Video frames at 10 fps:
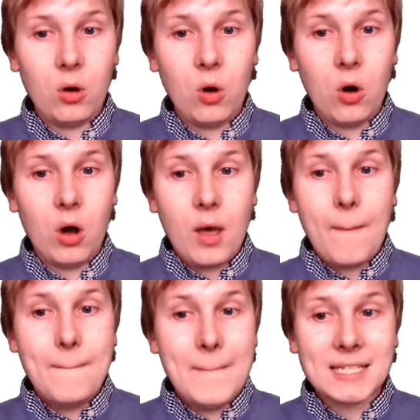or
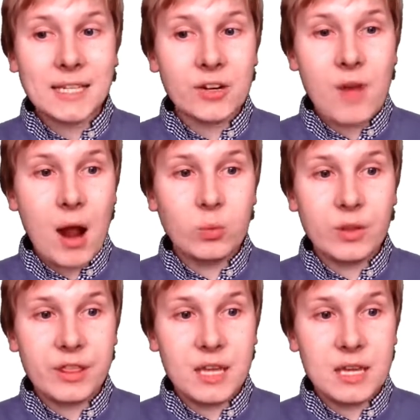messing around
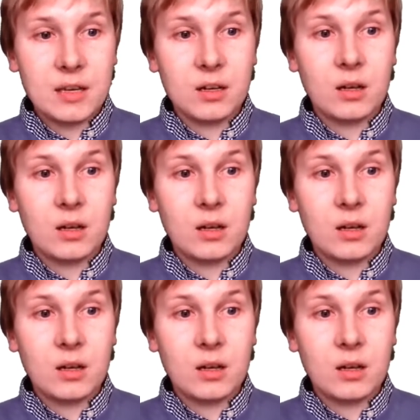with the